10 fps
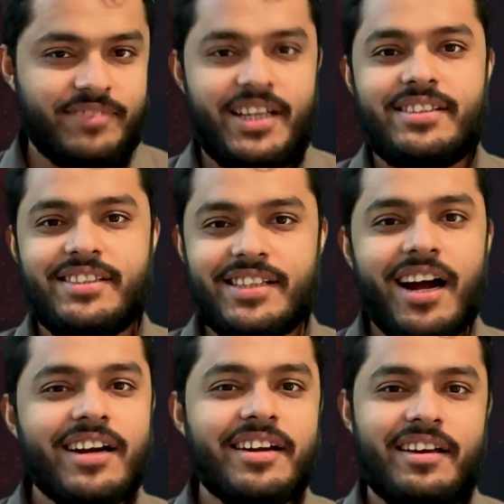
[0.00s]
and
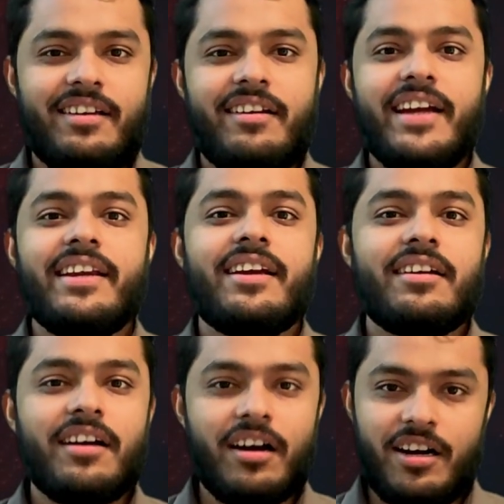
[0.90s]
start writing
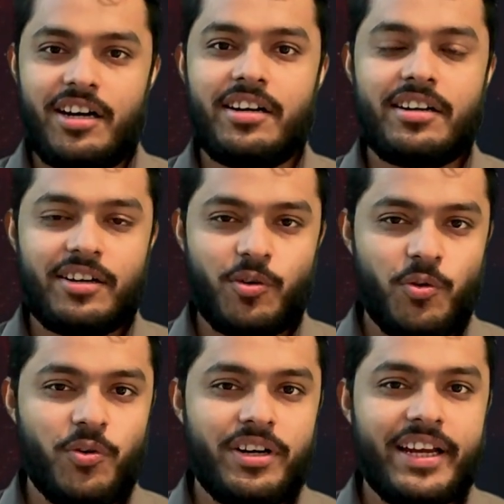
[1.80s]
our
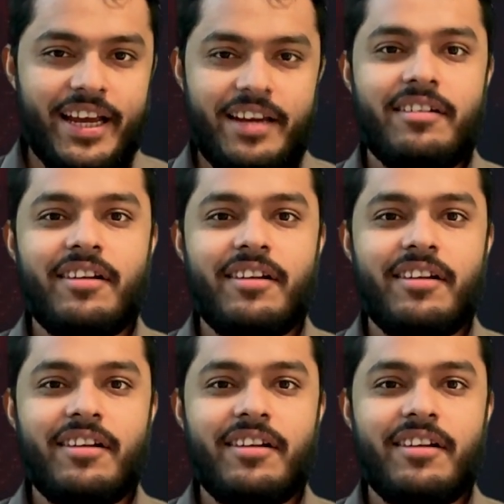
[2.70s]
code in